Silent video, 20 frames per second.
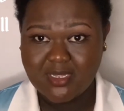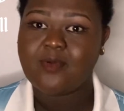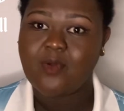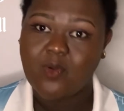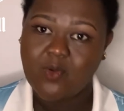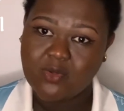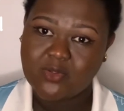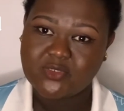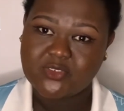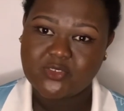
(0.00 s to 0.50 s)

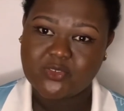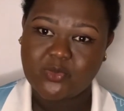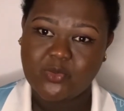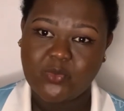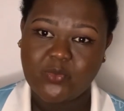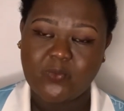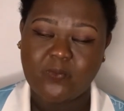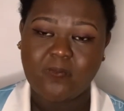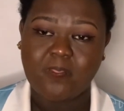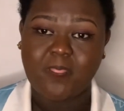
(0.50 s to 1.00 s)

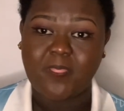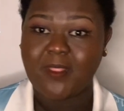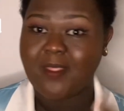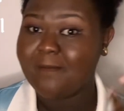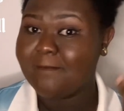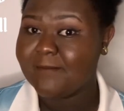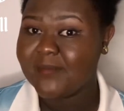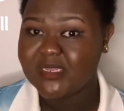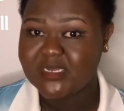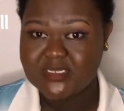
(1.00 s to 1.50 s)
Also
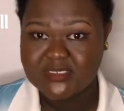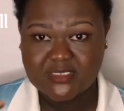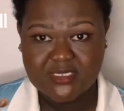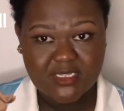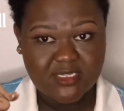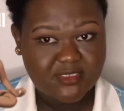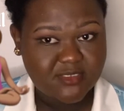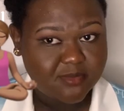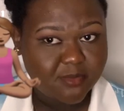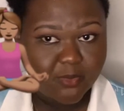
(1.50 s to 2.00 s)

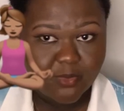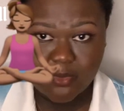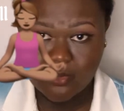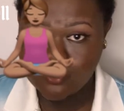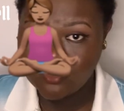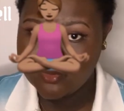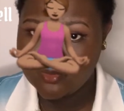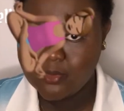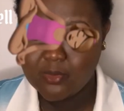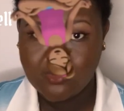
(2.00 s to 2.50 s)
meditate
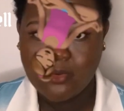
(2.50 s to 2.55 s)
more.